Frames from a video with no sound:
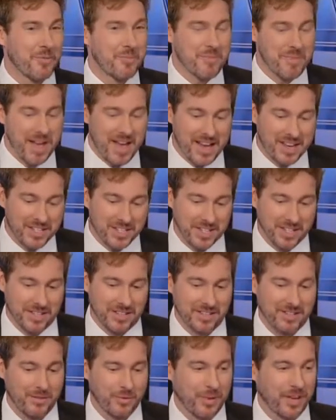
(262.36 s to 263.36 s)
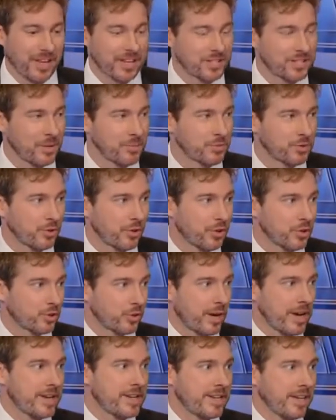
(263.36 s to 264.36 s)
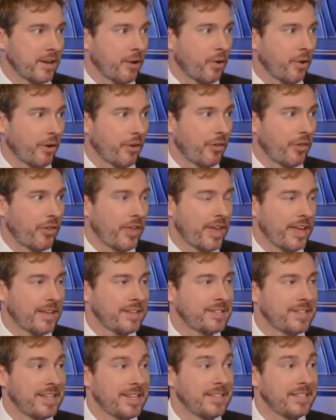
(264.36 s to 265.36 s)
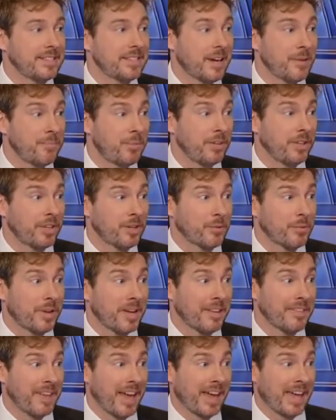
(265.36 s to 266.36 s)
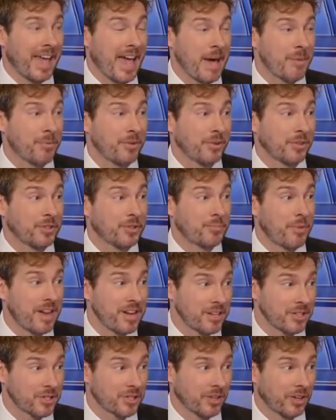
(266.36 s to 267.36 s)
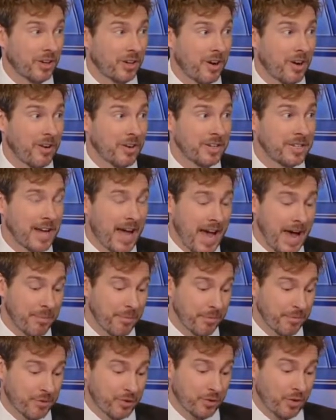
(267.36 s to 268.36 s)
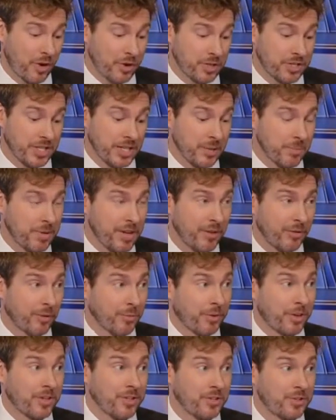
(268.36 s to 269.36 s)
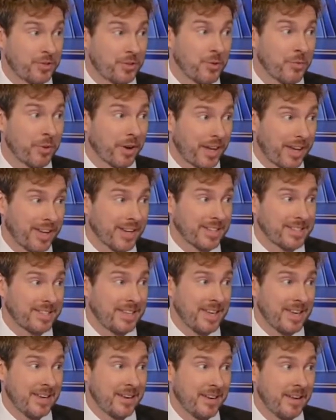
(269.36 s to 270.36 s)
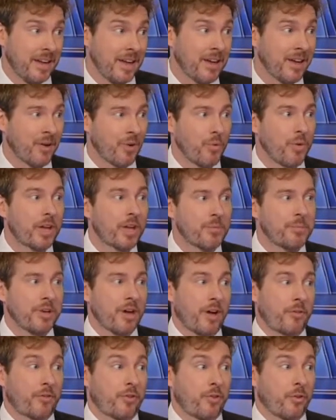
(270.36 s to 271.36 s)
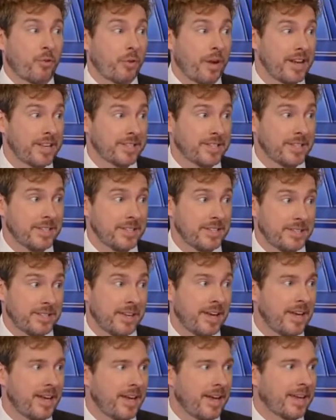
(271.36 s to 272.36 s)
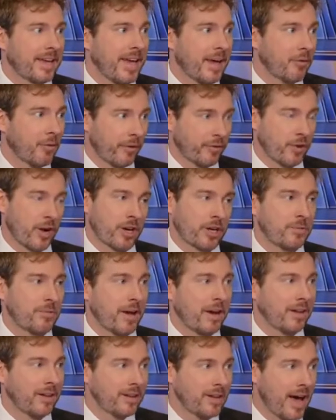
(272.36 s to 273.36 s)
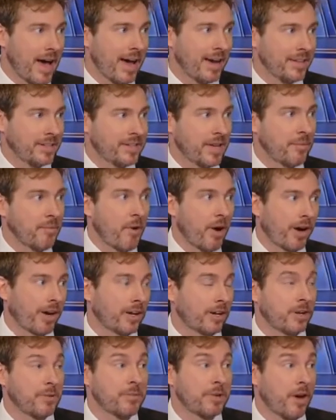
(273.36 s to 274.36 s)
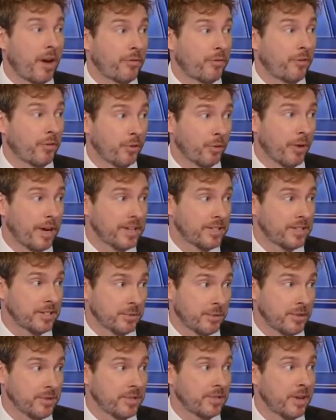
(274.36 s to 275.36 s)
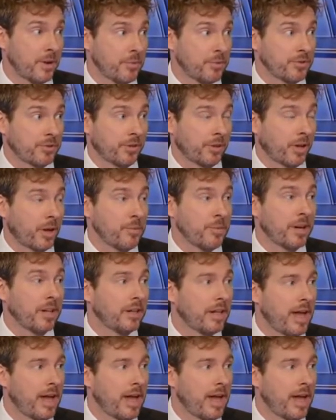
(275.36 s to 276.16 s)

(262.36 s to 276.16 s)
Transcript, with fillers: imagine we get some sort of trade deal where things ease up a little bit and that capital expenditure on top of strong G D P from the consumer kicks in. We could be off to the races. Again, what I've talked about a lot is that market could be off to the races because the numbers are going to come in a